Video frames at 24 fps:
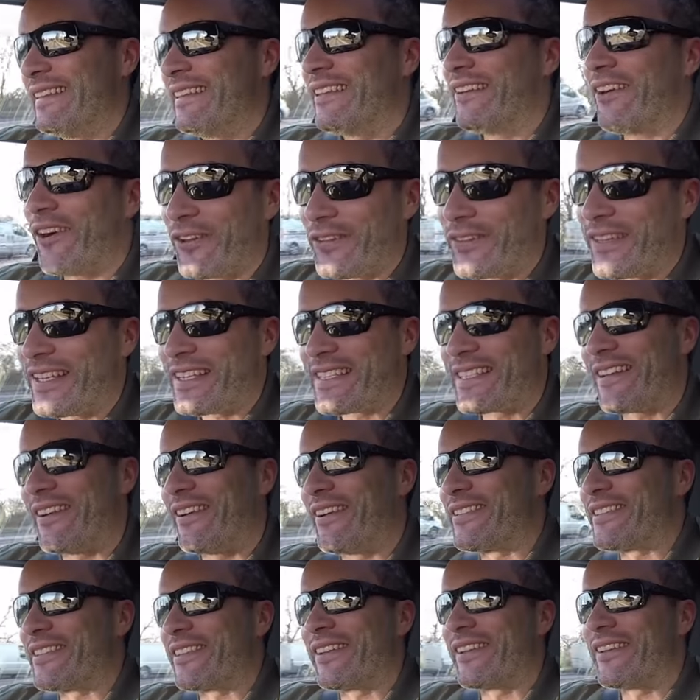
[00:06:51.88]
God, these
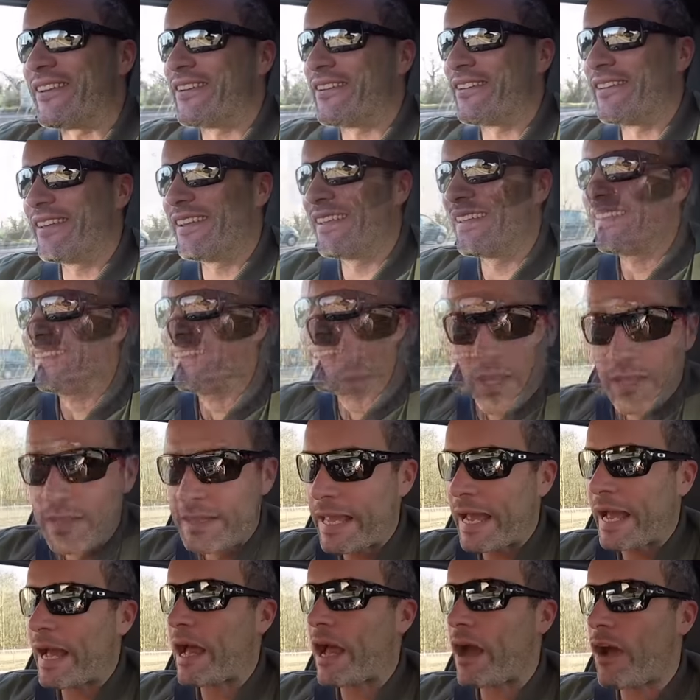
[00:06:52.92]
cars are good.
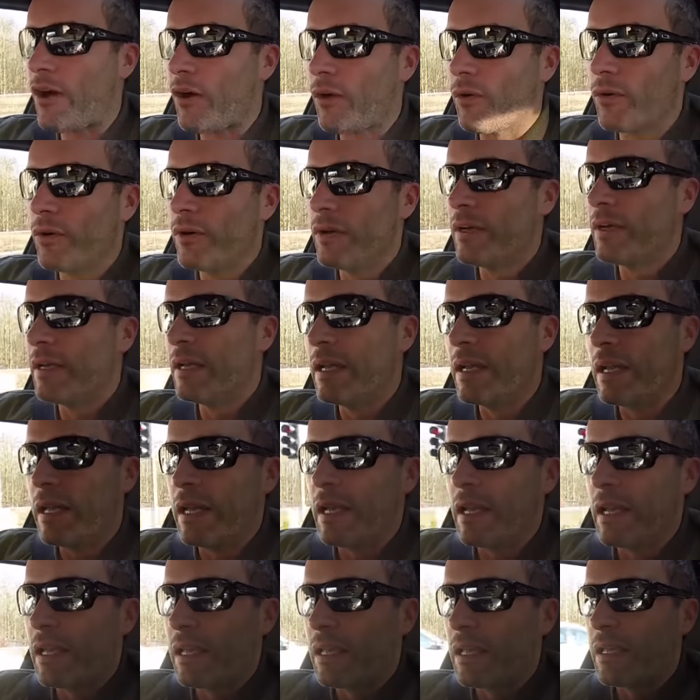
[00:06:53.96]
Now,
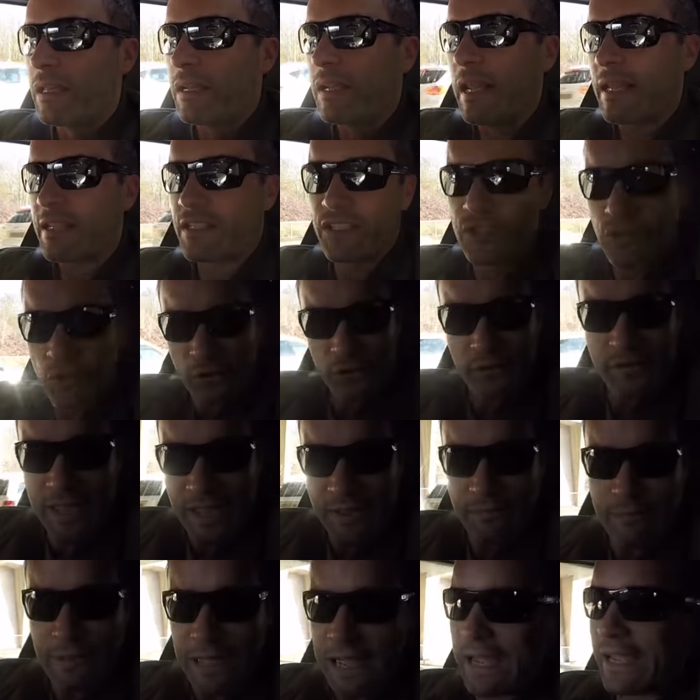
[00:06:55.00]
let's knock
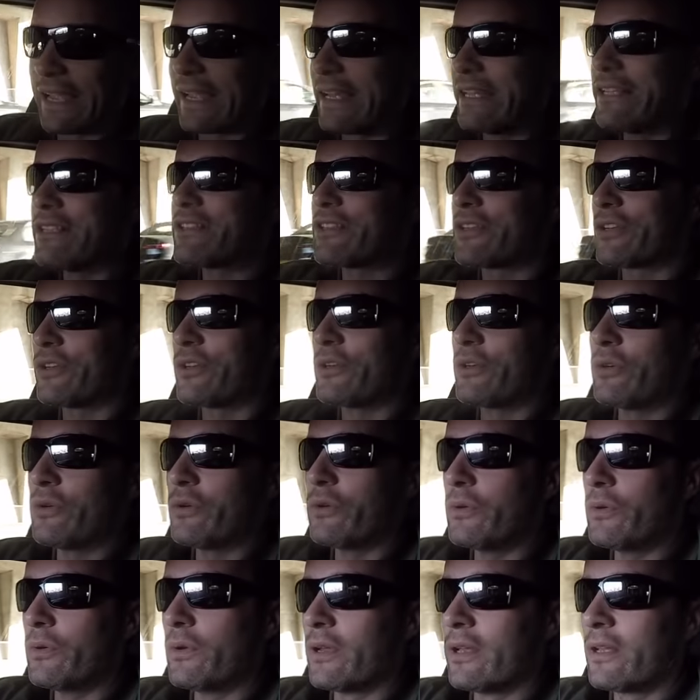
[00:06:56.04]
that back
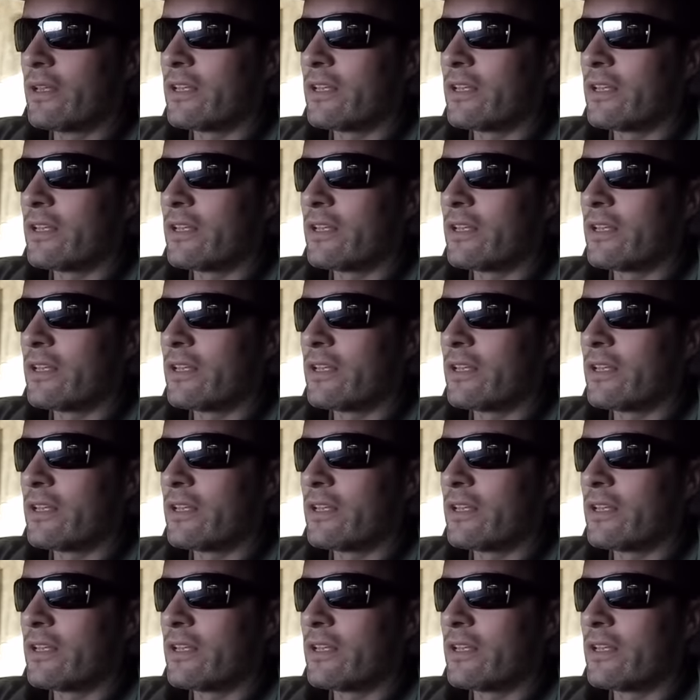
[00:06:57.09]
into